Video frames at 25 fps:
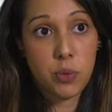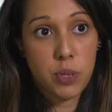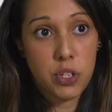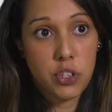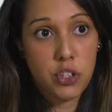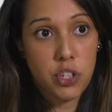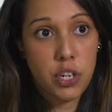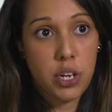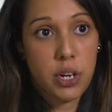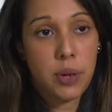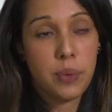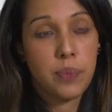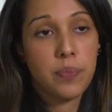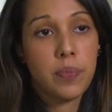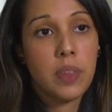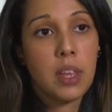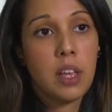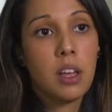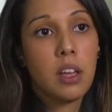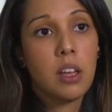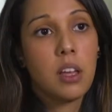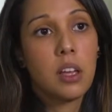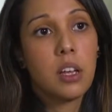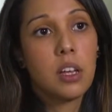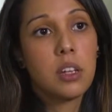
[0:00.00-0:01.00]
richer.
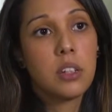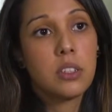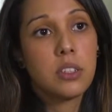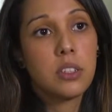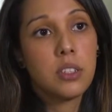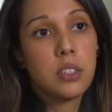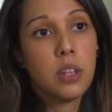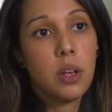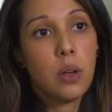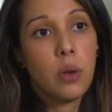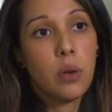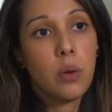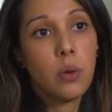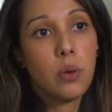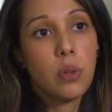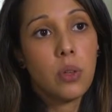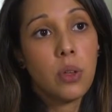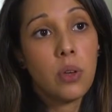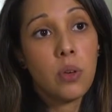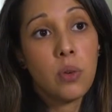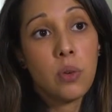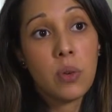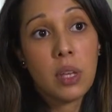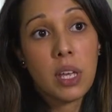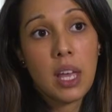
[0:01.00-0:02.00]
So
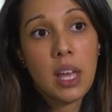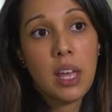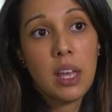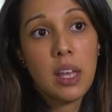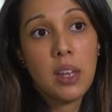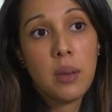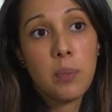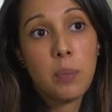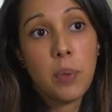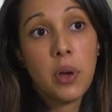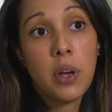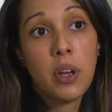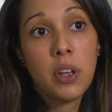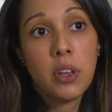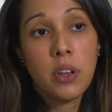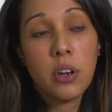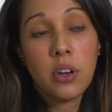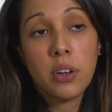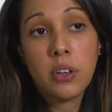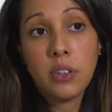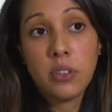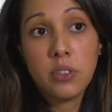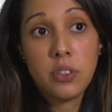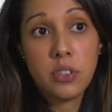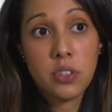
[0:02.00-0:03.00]
you can put
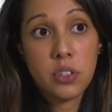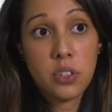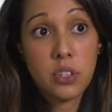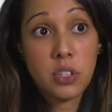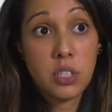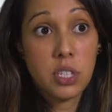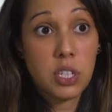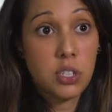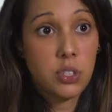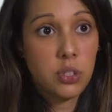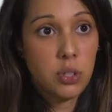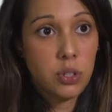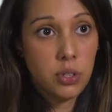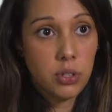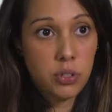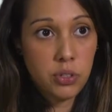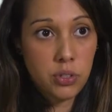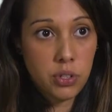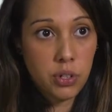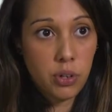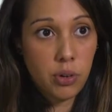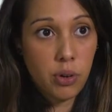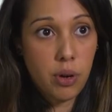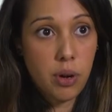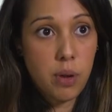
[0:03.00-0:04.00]
your users into
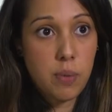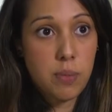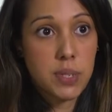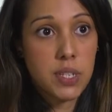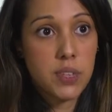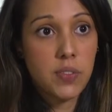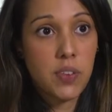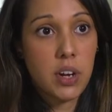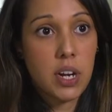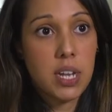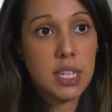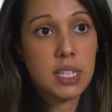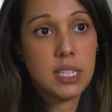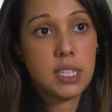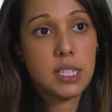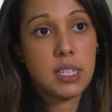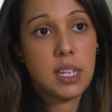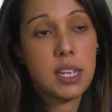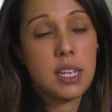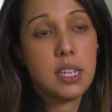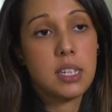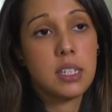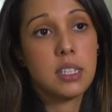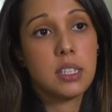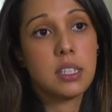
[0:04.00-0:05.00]
user groups, for
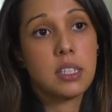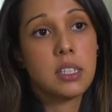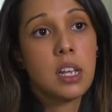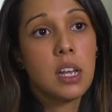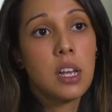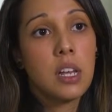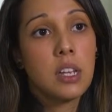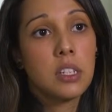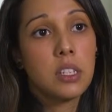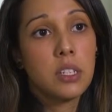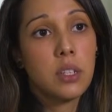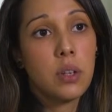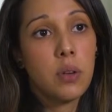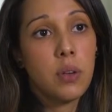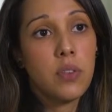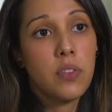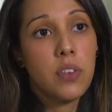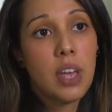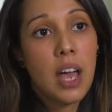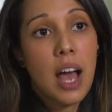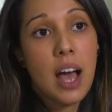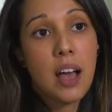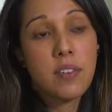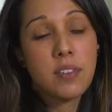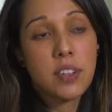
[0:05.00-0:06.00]
instance. So
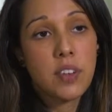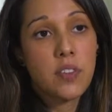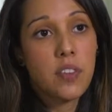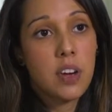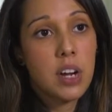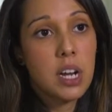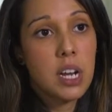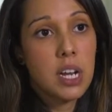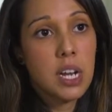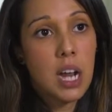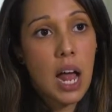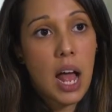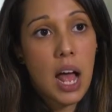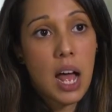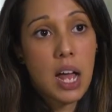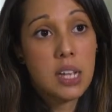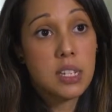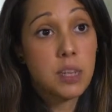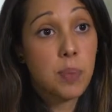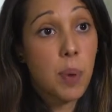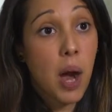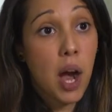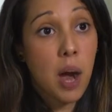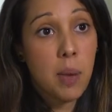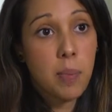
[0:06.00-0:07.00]
if you have different
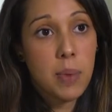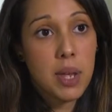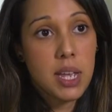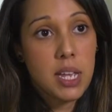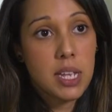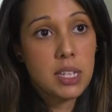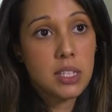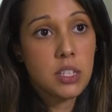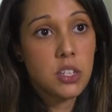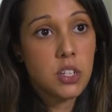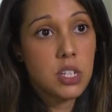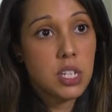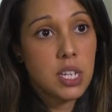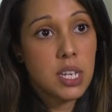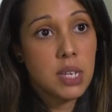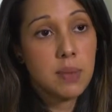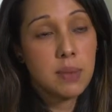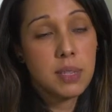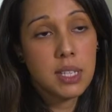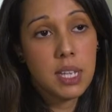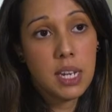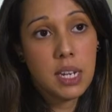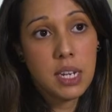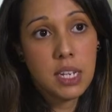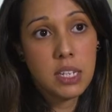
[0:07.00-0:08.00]
departments or
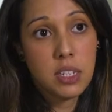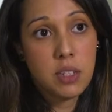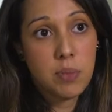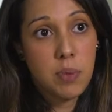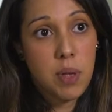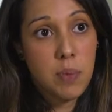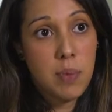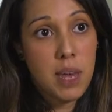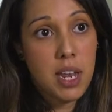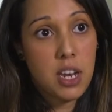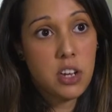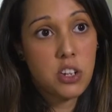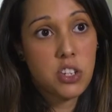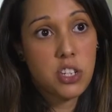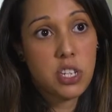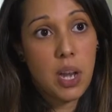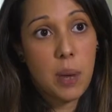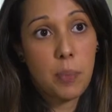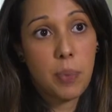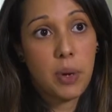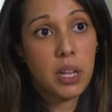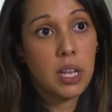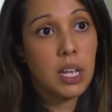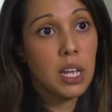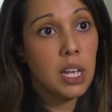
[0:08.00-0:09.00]
teams that need to be managed
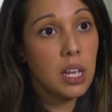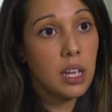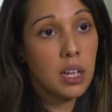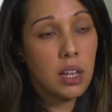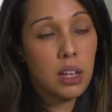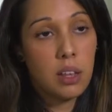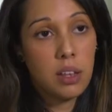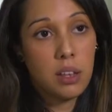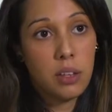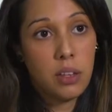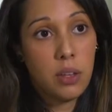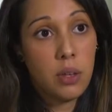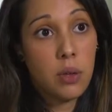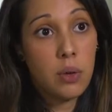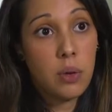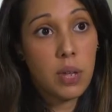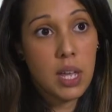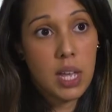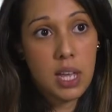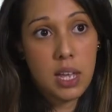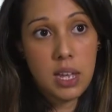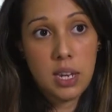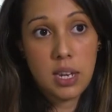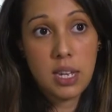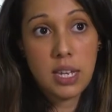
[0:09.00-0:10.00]
separately, you
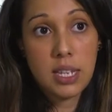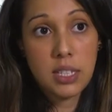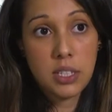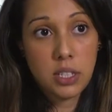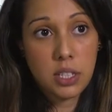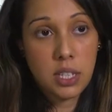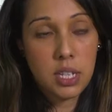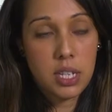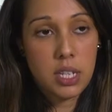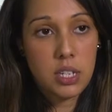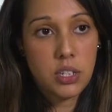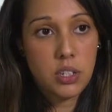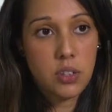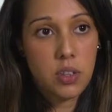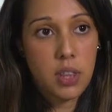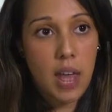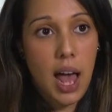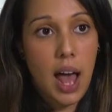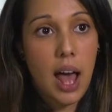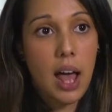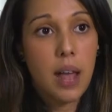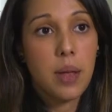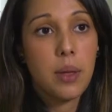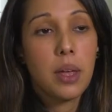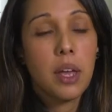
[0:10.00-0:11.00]
can easily do
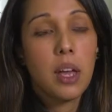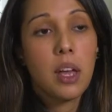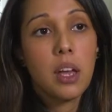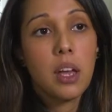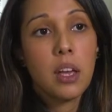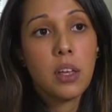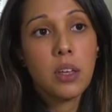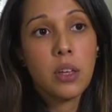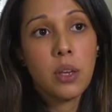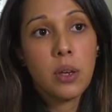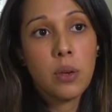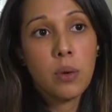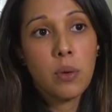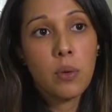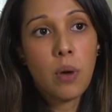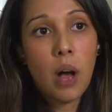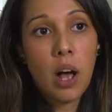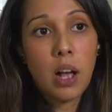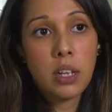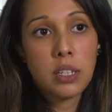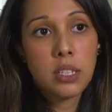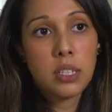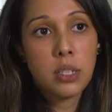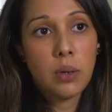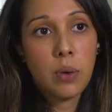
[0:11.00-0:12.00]
that. You
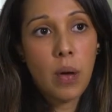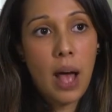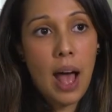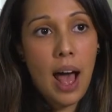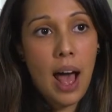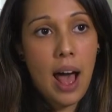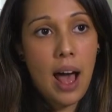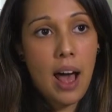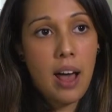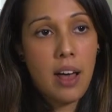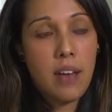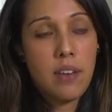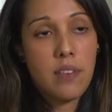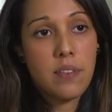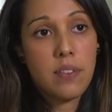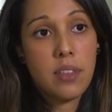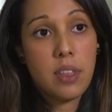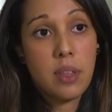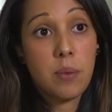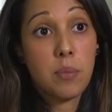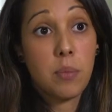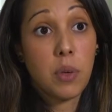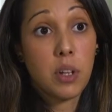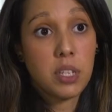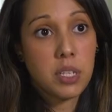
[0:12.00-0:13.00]
also have
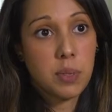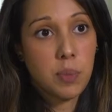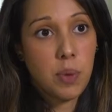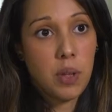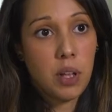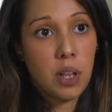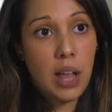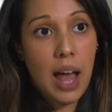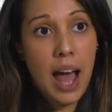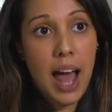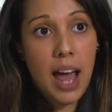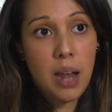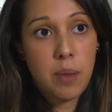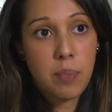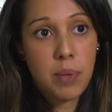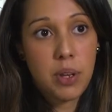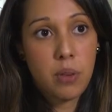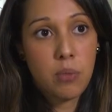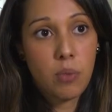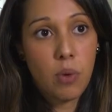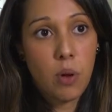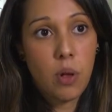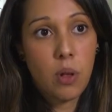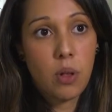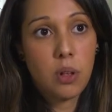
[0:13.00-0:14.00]
the multiple
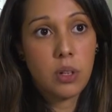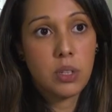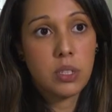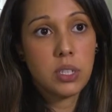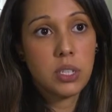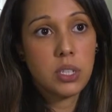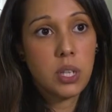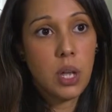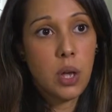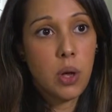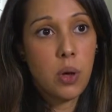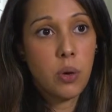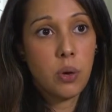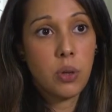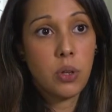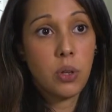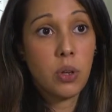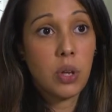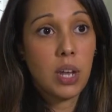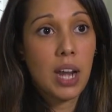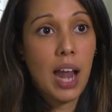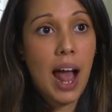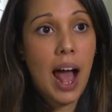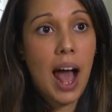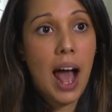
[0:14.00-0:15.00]
admin roles, so
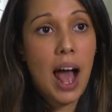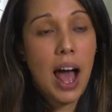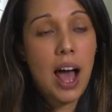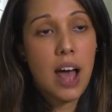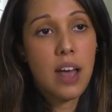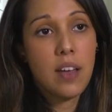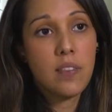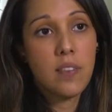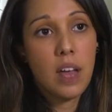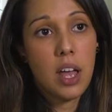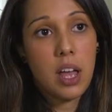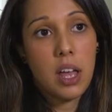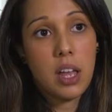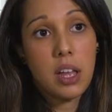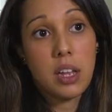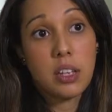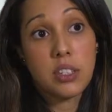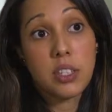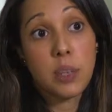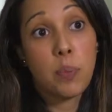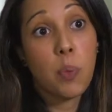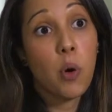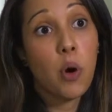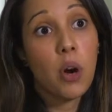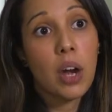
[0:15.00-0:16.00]
you could have a
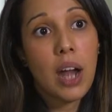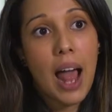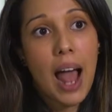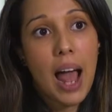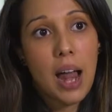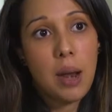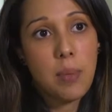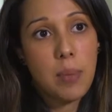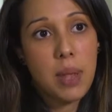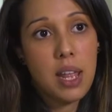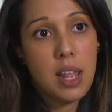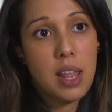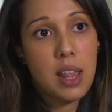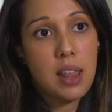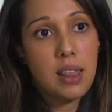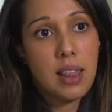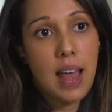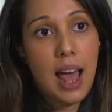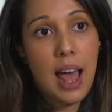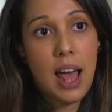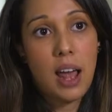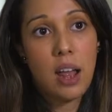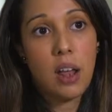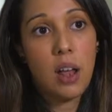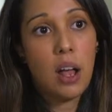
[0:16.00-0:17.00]
support admin
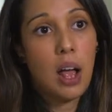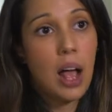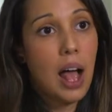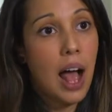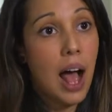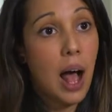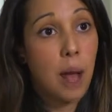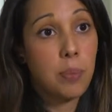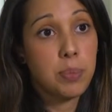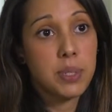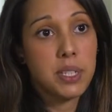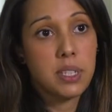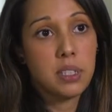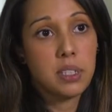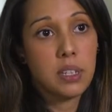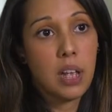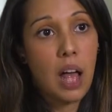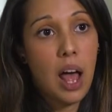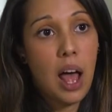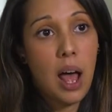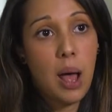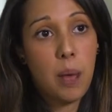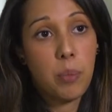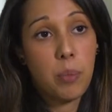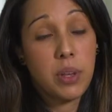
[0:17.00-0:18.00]
that helps
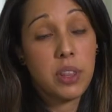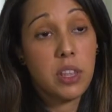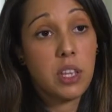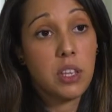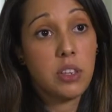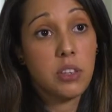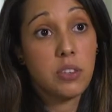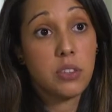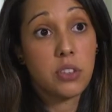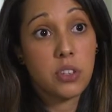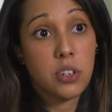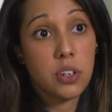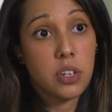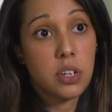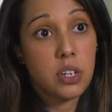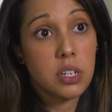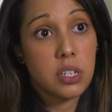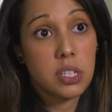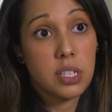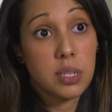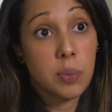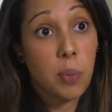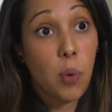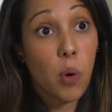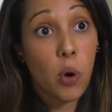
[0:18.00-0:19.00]
with the
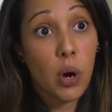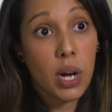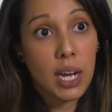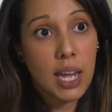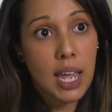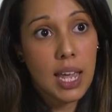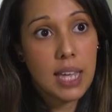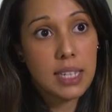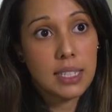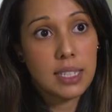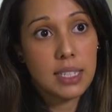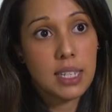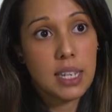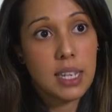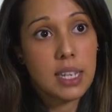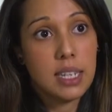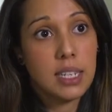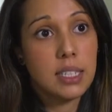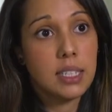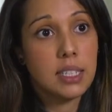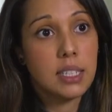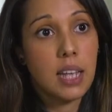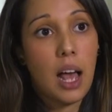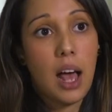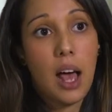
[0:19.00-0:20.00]
users' support
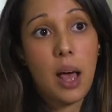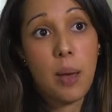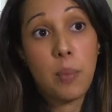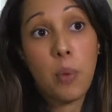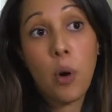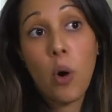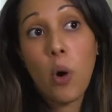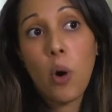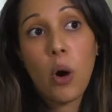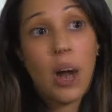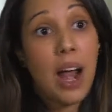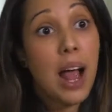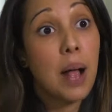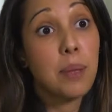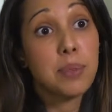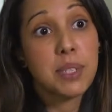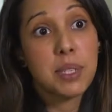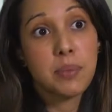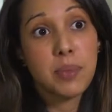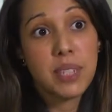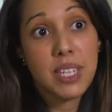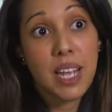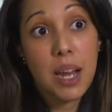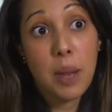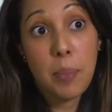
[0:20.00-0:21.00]
cases or helps
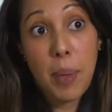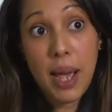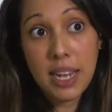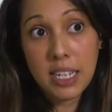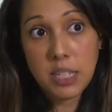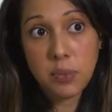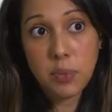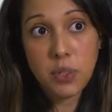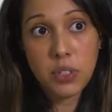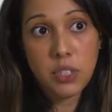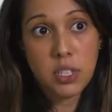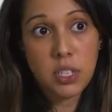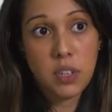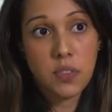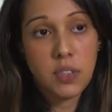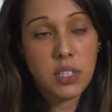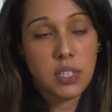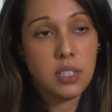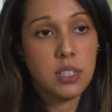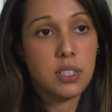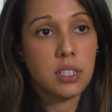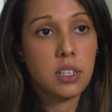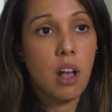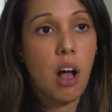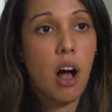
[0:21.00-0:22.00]
them set up expert
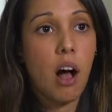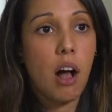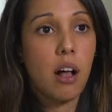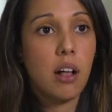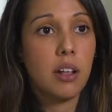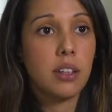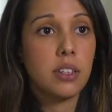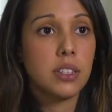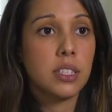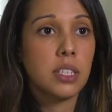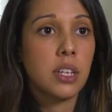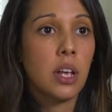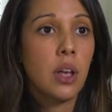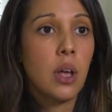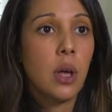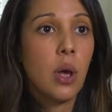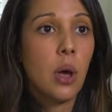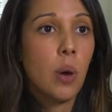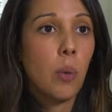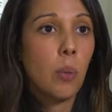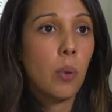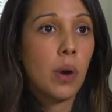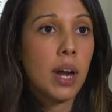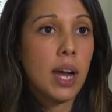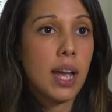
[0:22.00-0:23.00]
services calls,
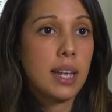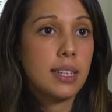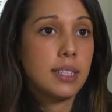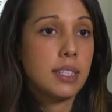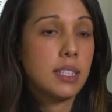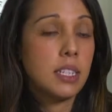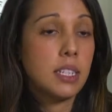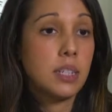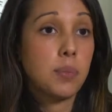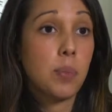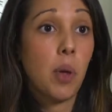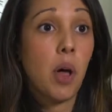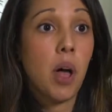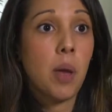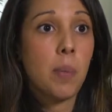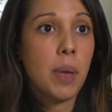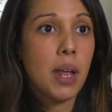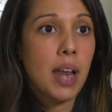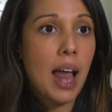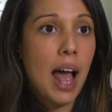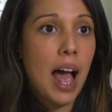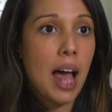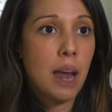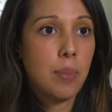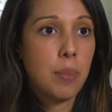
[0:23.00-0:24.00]
whereas the
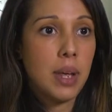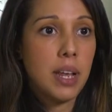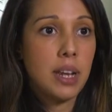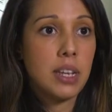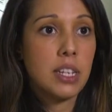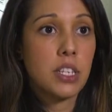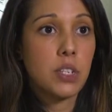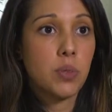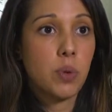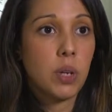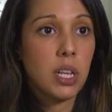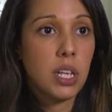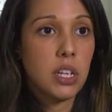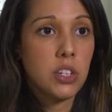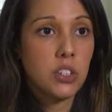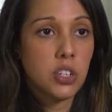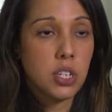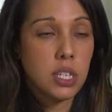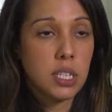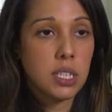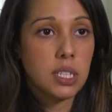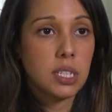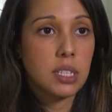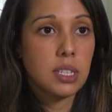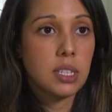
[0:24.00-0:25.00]
deployment admin is really
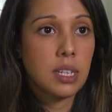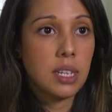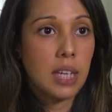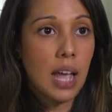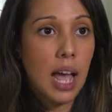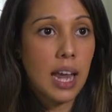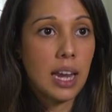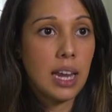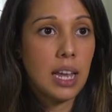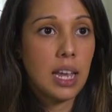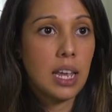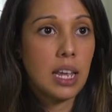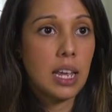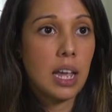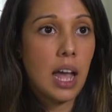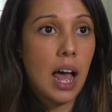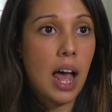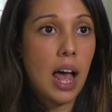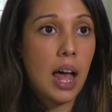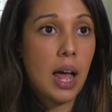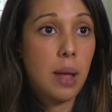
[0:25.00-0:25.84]
just getting